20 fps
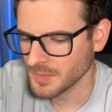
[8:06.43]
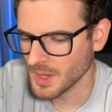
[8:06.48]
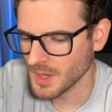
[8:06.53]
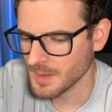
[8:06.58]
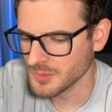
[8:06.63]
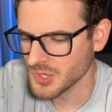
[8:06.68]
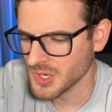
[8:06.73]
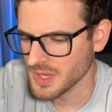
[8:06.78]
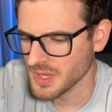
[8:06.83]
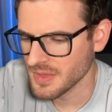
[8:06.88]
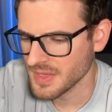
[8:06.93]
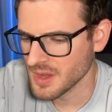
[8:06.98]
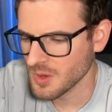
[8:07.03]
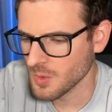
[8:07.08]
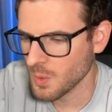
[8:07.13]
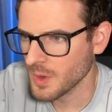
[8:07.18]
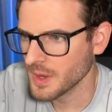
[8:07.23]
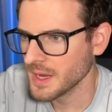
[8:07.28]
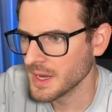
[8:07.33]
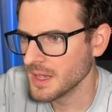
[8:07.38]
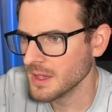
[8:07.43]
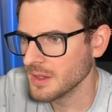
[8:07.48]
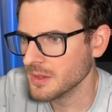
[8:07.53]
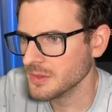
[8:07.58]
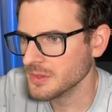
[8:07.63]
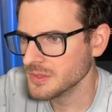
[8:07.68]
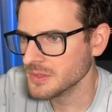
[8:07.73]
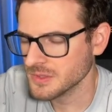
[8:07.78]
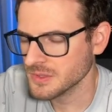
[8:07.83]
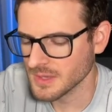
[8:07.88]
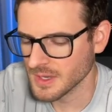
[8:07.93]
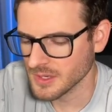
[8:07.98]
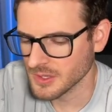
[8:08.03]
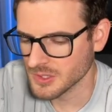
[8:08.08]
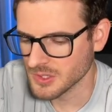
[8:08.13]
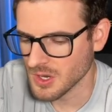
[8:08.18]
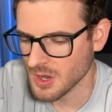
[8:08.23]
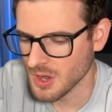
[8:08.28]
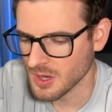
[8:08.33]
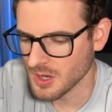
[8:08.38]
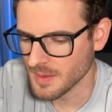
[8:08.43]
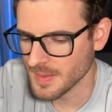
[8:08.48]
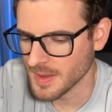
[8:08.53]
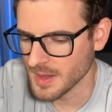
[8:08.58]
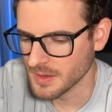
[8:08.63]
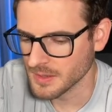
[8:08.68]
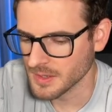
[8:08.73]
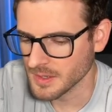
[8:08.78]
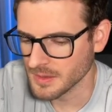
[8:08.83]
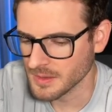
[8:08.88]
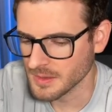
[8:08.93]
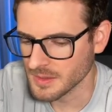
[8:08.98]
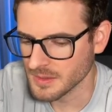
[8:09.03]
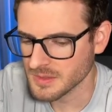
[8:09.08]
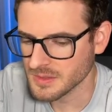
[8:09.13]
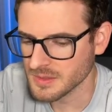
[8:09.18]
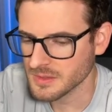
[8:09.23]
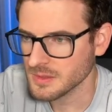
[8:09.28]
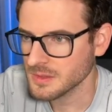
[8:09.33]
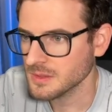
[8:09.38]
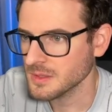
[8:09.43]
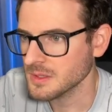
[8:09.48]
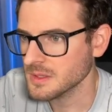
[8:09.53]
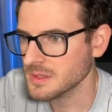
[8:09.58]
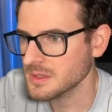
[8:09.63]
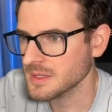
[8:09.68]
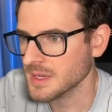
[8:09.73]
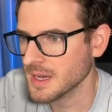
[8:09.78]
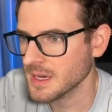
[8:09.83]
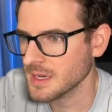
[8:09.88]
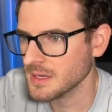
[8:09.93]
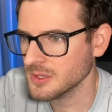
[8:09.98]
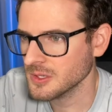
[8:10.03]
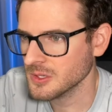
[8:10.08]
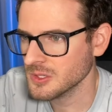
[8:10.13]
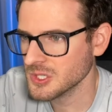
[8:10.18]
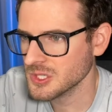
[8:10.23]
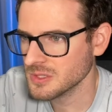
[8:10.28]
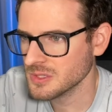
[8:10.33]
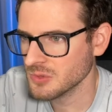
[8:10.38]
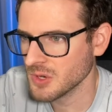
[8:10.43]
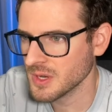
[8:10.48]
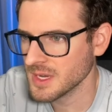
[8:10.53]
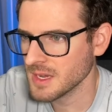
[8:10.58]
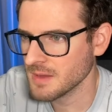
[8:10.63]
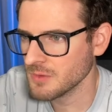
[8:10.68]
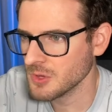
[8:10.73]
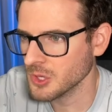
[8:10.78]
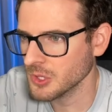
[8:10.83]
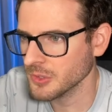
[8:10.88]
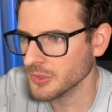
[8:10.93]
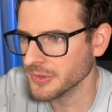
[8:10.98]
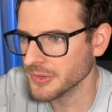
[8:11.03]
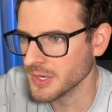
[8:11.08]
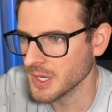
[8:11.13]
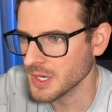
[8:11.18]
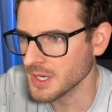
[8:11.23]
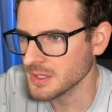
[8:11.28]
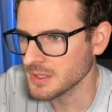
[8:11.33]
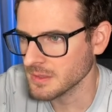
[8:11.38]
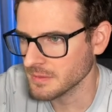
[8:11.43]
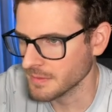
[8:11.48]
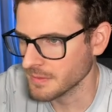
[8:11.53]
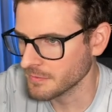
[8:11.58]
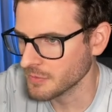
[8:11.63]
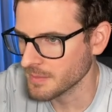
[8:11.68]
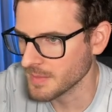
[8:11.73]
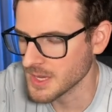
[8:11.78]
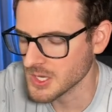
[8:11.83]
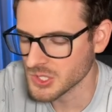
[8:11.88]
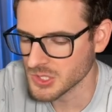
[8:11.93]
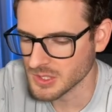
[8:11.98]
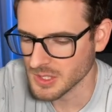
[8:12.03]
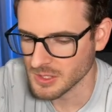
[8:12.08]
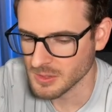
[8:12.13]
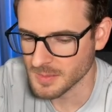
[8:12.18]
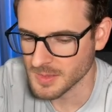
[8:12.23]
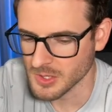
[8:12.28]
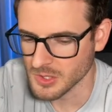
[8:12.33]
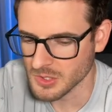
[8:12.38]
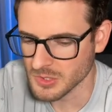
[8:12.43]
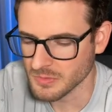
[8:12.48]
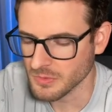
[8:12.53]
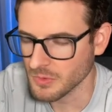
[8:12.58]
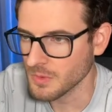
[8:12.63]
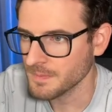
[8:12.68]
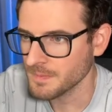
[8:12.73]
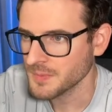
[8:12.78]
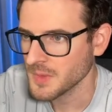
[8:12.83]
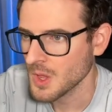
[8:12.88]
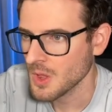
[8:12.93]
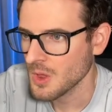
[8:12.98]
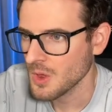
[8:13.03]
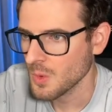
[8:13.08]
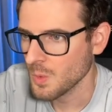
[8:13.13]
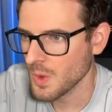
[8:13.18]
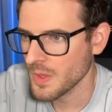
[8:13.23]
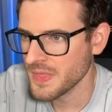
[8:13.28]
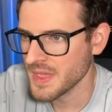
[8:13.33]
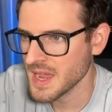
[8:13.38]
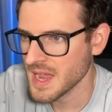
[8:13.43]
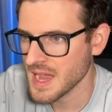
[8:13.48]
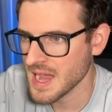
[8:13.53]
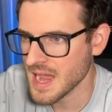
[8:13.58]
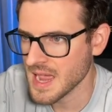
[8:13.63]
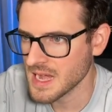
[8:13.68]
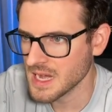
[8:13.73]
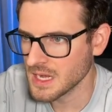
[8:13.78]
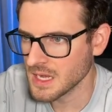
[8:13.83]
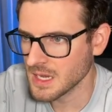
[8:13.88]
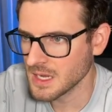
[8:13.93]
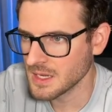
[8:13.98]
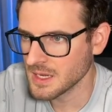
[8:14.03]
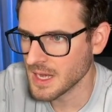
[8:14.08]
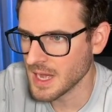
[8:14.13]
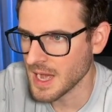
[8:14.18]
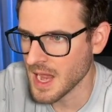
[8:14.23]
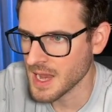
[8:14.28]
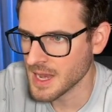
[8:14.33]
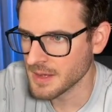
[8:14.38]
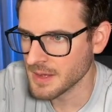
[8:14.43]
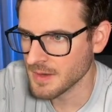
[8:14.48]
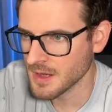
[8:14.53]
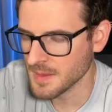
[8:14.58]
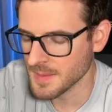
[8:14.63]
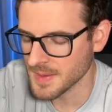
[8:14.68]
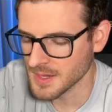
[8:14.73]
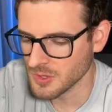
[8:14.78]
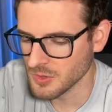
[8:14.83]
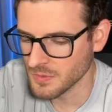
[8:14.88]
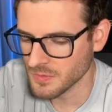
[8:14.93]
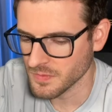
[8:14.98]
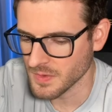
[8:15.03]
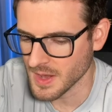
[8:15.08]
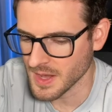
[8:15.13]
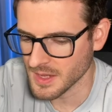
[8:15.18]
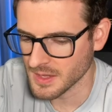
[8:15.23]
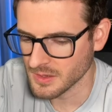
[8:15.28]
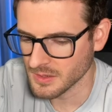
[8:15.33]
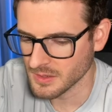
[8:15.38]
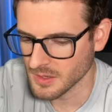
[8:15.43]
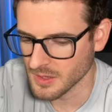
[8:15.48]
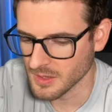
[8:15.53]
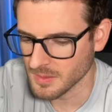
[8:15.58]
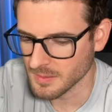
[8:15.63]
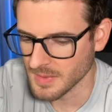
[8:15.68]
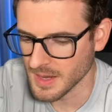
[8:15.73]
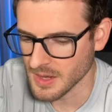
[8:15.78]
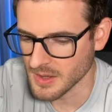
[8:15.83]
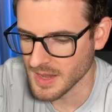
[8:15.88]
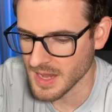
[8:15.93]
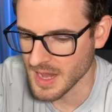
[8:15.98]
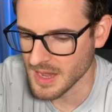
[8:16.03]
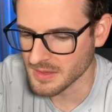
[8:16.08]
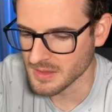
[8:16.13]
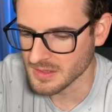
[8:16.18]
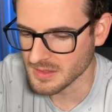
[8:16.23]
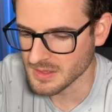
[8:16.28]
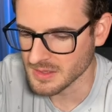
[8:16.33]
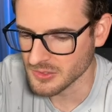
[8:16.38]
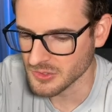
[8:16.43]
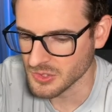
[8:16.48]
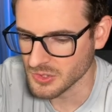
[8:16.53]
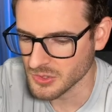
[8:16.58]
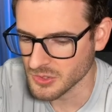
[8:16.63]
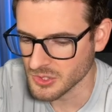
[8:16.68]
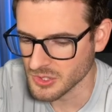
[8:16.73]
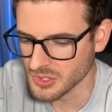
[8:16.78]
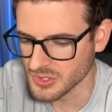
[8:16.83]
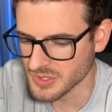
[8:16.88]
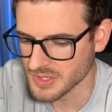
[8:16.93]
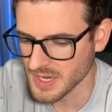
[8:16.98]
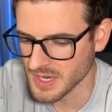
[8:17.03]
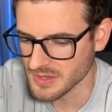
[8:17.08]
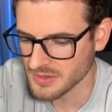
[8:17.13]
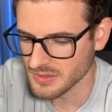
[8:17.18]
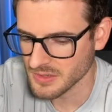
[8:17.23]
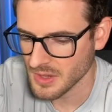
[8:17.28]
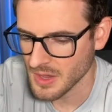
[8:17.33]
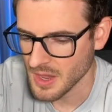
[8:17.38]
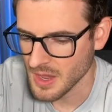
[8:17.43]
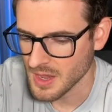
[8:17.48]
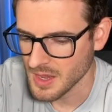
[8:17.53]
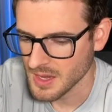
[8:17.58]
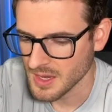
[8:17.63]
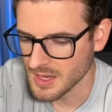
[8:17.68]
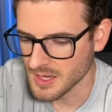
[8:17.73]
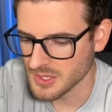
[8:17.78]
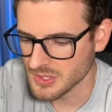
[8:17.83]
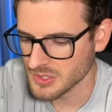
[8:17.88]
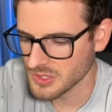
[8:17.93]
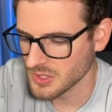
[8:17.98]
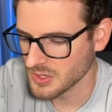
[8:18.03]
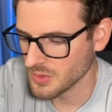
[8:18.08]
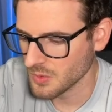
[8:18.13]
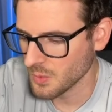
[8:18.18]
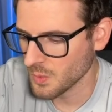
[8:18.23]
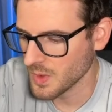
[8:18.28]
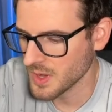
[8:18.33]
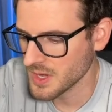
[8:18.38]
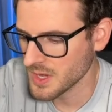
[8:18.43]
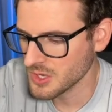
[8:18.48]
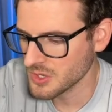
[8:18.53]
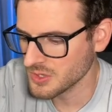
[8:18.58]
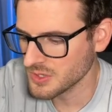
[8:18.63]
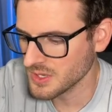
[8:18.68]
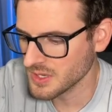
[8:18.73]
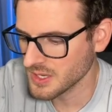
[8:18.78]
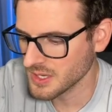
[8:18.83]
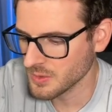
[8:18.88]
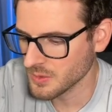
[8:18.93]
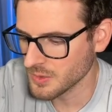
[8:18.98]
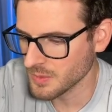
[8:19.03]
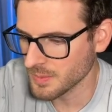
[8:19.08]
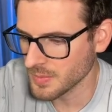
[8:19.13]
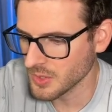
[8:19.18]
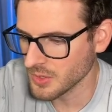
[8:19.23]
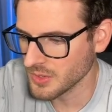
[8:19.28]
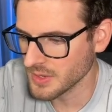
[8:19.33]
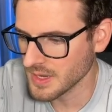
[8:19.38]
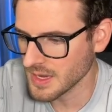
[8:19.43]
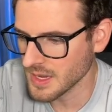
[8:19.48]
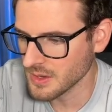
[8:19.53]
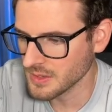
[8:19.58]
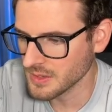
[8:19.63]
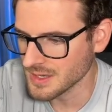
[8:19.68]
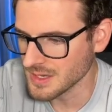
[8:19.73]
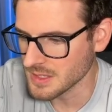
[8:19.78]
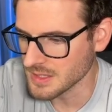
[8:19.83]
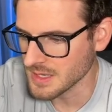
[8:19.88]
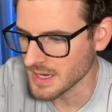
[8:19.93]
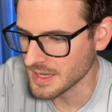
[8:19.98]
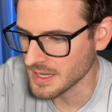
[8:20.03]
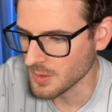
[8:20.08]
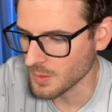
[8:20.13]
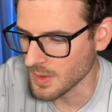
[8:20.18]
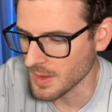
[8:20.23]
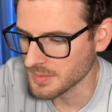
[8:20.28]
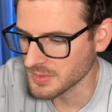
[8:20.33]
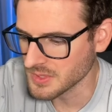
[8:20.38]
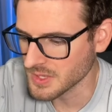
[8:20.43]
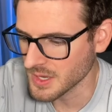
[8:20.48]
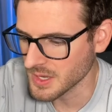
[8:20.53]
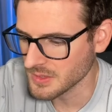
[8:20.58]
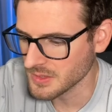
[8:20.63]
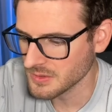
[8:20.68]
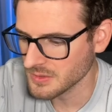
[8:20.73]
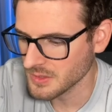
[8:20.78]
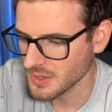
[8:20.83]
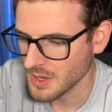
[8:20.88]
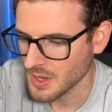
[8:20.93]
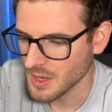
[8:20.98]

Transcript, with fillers: I'm trying to think what else I could talk about in this, this site. You know, just trying to give you little nuggets of information that would be useful. One thing I added in, and I highly recommend you find um, how to add this into to your sites, is when you're dealing with building out and designing websites,